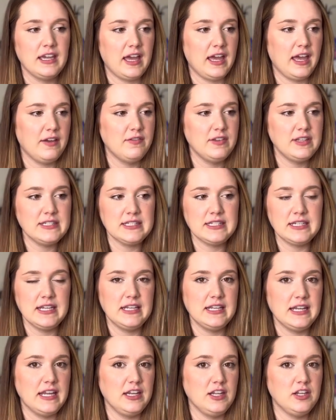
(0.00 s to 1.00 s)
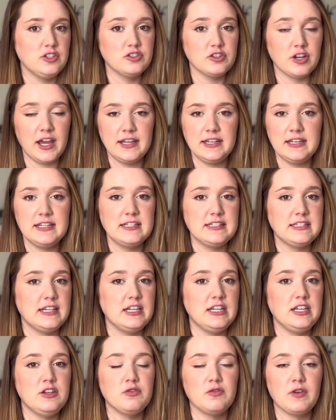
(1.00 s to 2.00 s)
I haven't seen any dryness,
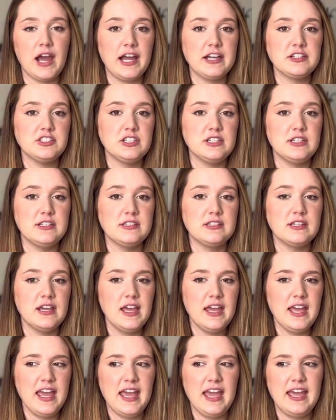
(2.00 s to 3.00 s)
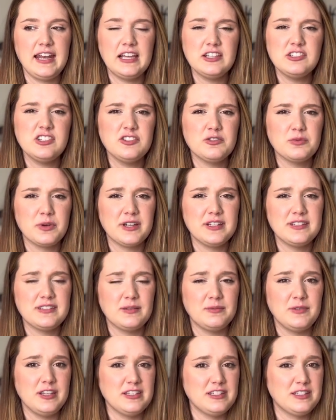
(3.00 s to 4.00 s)
any rashes, and I just wanted
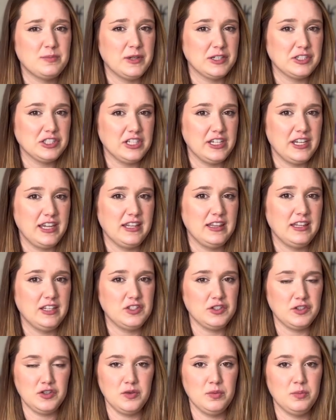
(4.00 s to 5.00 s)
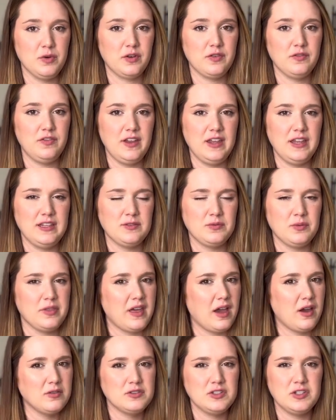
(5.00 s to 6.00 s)
something, especially in this newborn phase,
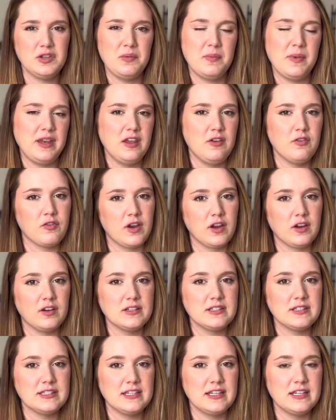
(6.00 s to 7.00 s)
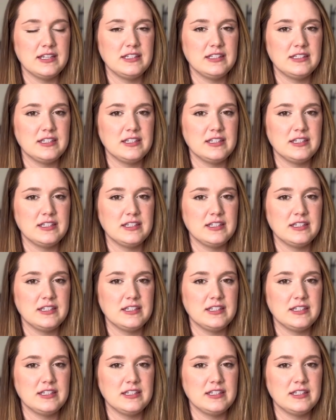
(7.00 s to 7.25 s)
without too many fragrances.